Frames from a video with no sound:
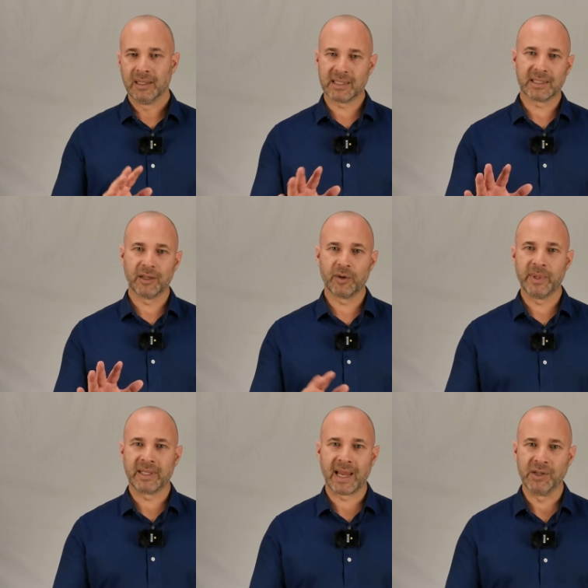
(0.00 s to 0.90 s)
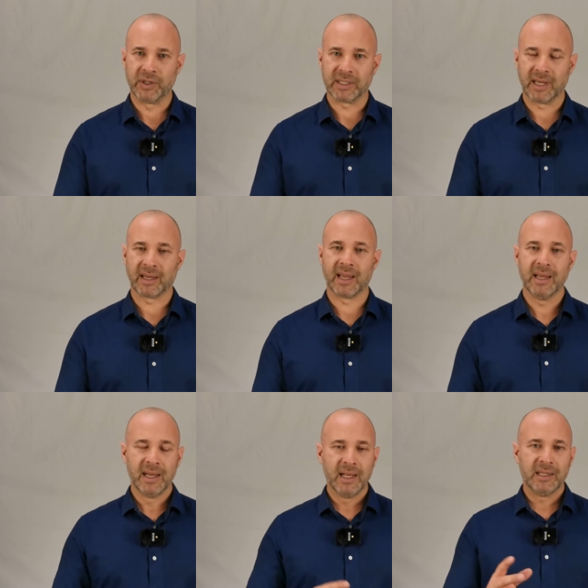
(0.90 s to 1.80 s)
this is a little bit dangerous.
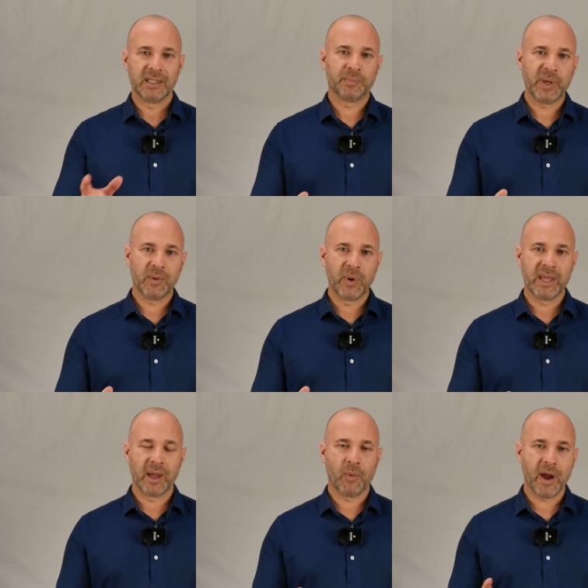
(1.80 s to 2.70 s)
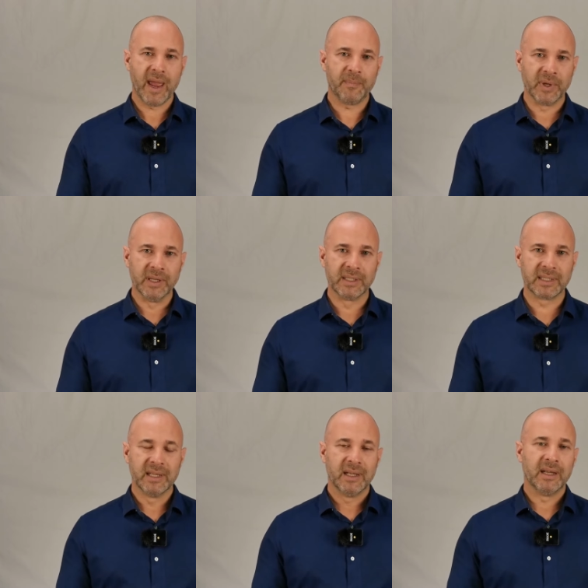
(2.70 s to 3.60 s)
Okay, just be aware that what
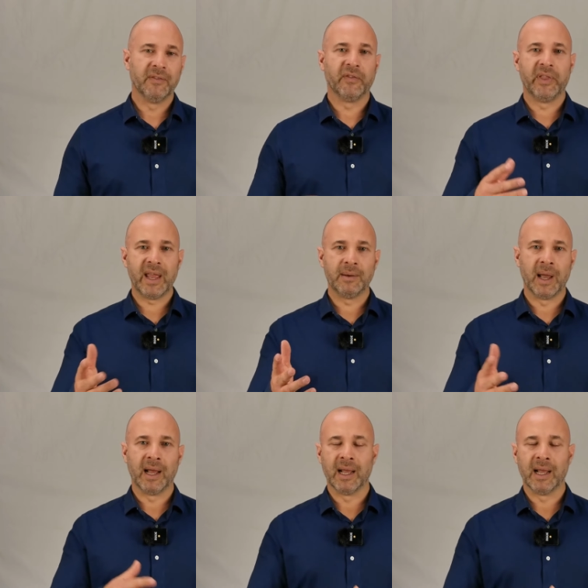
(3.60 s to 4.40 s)
happens if that